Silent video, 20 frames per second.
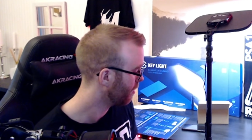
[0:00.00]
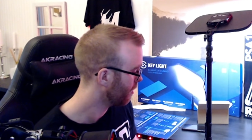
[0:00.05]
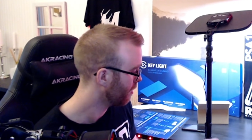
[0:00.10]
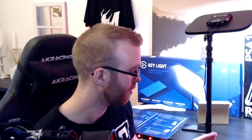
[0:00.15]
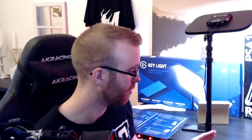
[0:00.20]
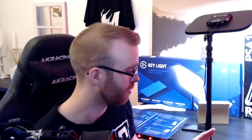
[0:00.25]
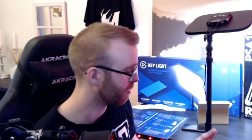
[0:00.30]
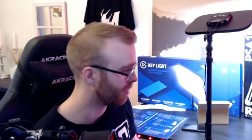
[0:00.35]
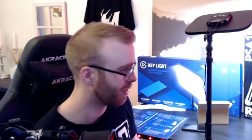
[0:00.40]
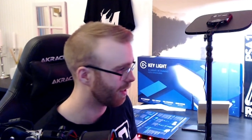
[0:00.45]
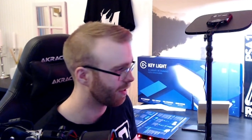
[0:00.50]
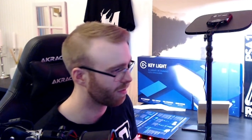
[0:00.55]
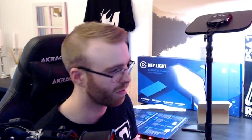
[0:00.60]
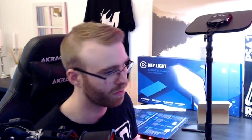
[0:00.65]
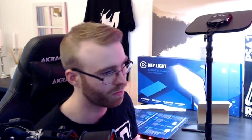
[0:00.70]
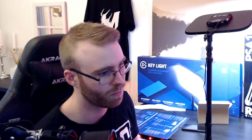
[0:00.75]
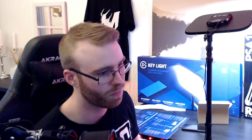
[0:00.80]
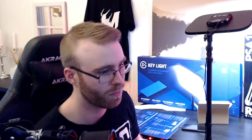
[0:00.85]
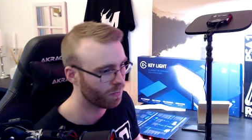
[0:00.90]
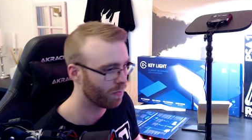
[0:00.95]
So
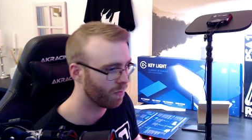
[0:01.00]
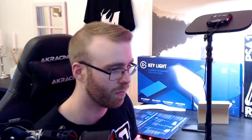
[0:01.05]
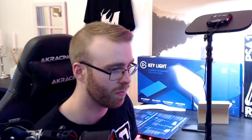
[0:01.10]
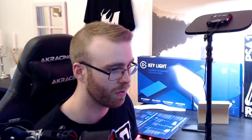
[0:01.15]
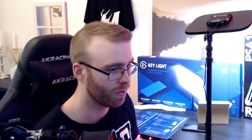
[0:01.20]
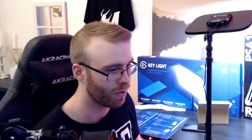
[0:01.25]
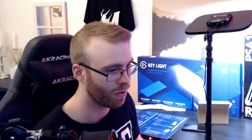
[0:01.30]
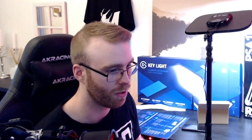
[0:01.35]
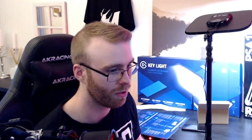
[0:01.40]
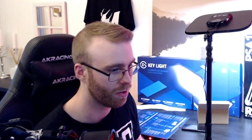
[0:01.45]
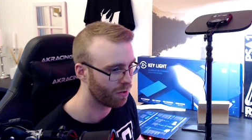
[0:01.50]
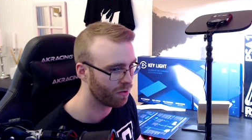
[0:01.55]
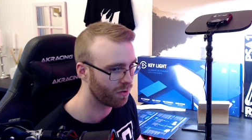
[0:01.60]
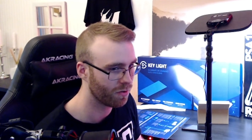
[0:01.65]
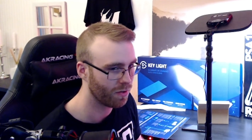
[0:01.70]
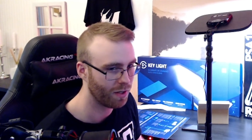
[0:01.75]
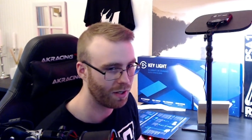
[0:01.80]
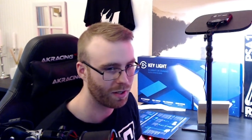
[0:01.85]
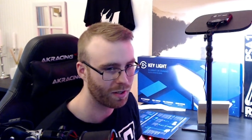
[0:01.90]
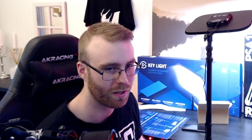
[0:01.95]
that dollars
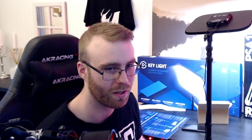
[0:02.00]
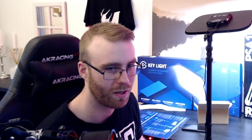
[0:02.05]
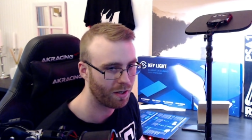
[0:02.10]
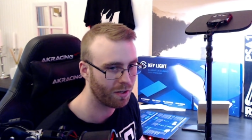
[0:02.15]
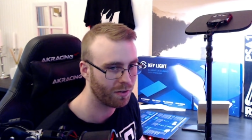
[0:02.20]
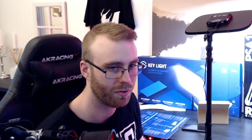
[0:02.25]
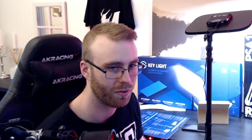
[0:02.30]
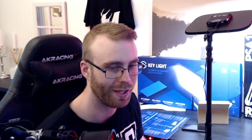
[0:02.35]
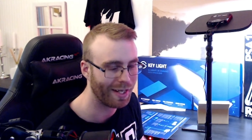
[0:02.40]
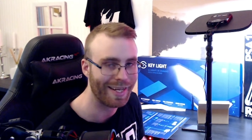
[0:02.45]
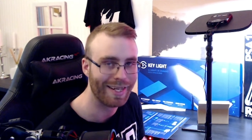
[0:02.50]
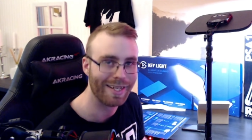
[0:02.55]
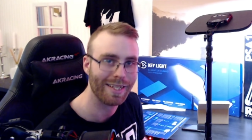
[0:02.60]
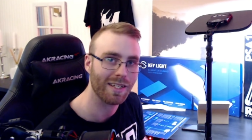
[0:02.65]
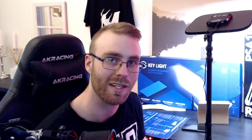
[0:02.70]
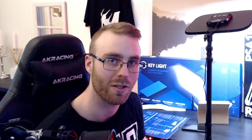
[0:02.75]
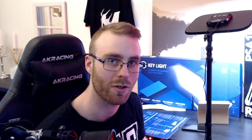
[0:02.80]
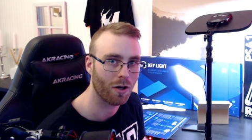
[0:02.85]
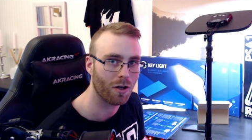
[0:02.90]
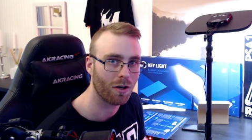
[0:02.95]
like
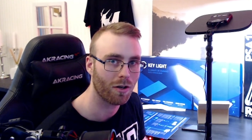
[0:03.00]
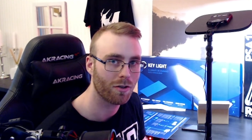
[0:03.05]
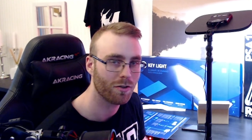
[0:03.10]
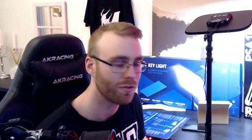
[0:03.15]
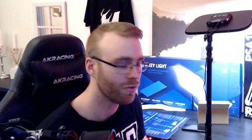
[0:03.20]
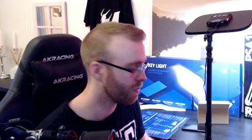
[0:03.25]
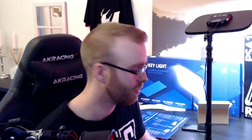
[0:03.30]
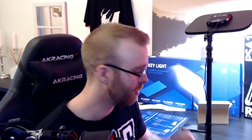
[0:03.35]
$180.